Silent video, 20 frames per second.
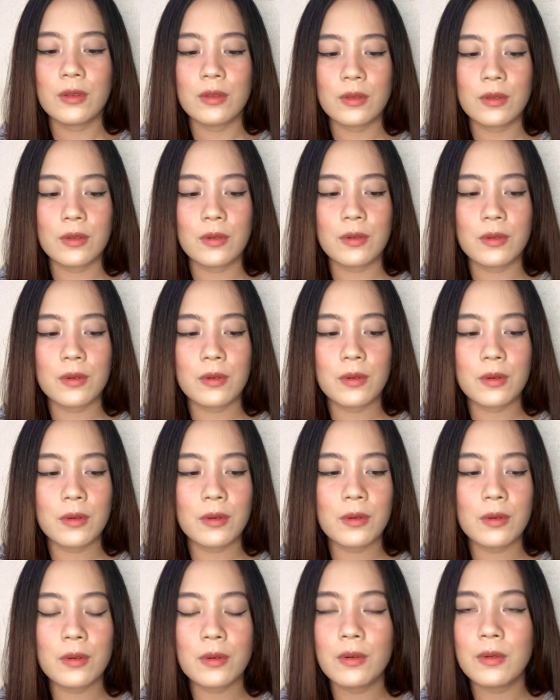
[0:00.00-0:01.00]

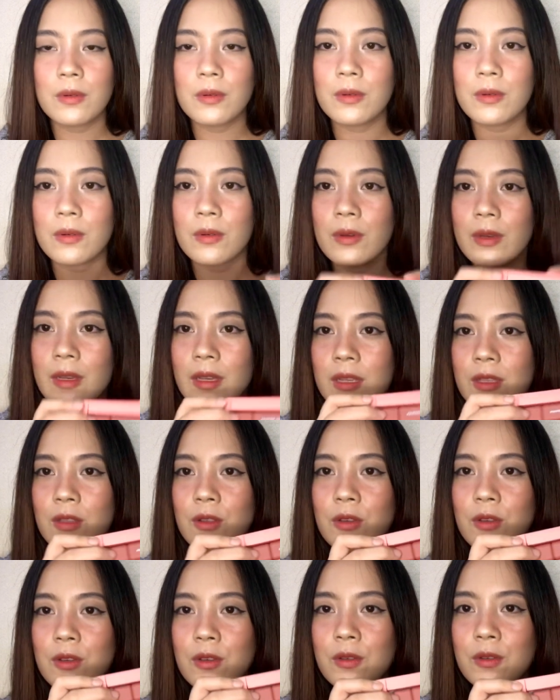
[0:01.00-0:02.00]
So
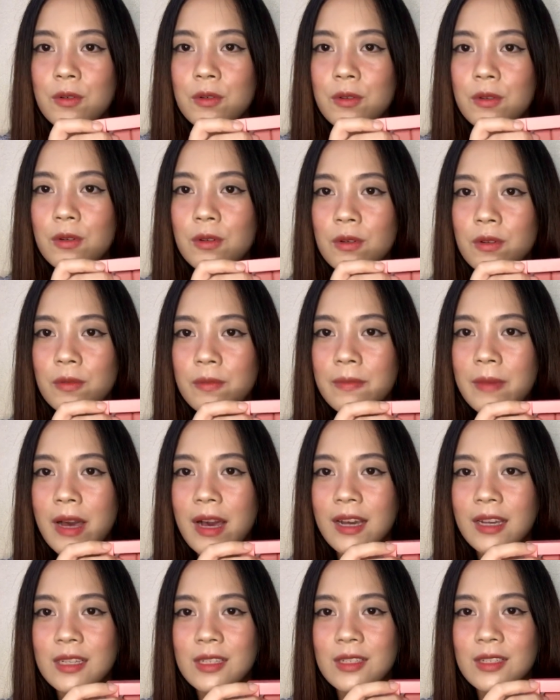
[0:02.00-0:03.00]
ito yung
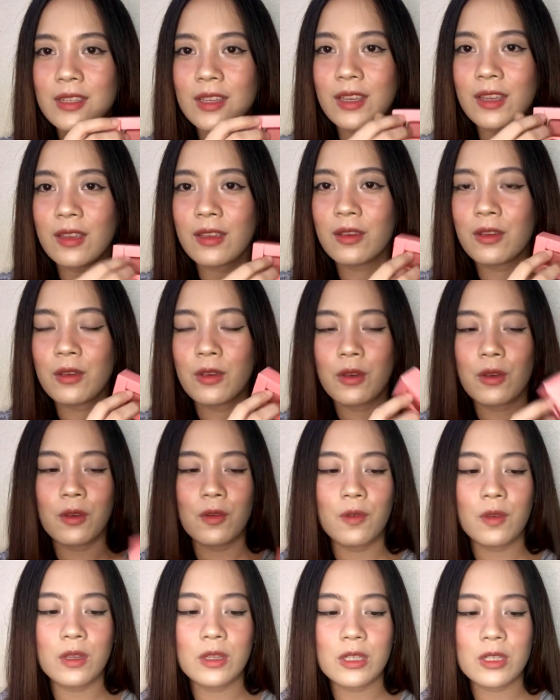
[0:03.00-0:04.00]
packaging,
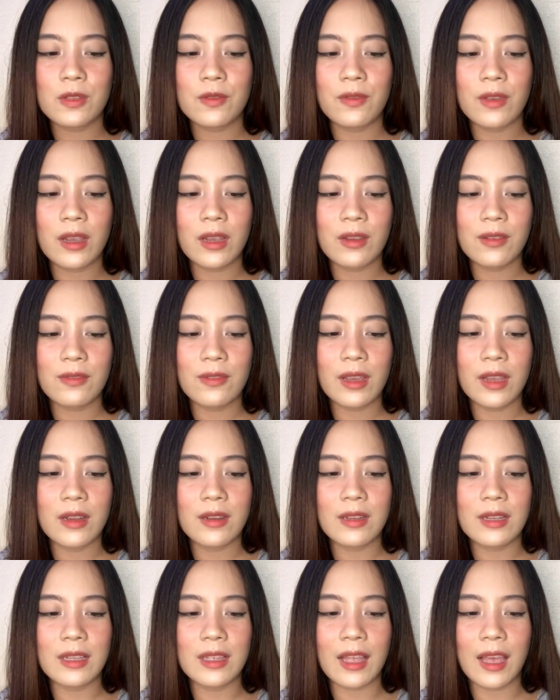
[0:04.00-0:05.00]
which is very,
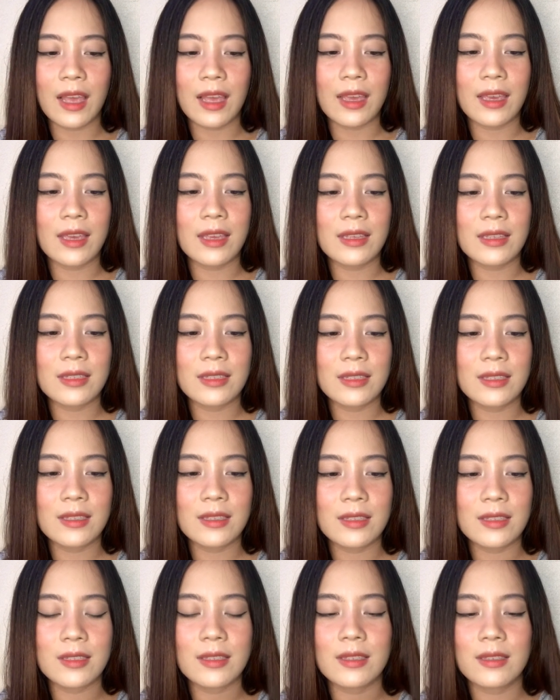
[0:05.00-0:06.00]
very nice.
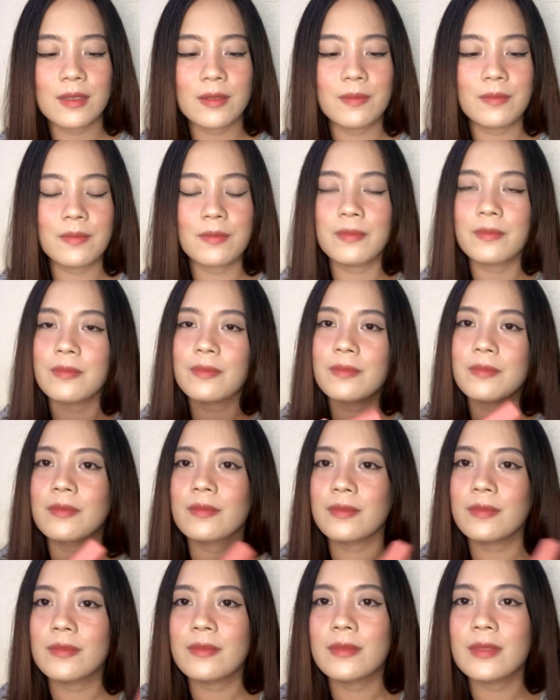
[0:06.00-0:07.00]

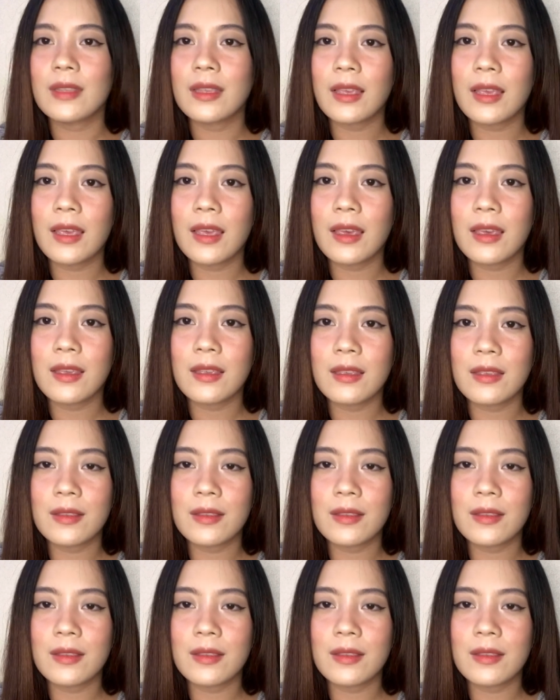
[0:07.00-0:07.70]
Ayan.